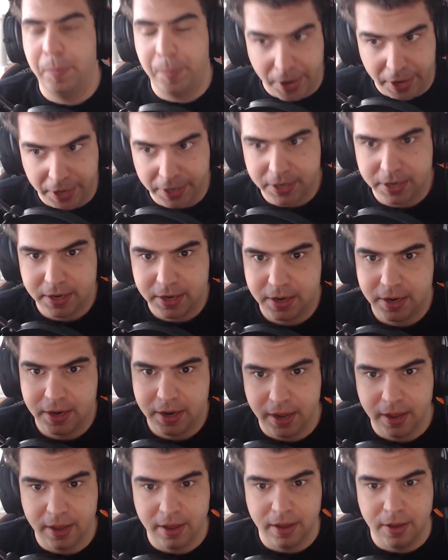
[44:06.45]
But
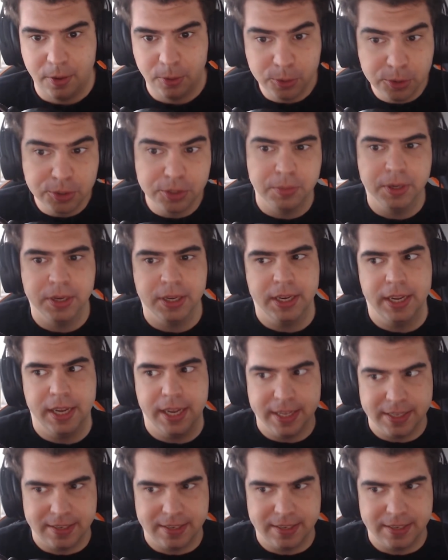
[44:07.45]
ultimately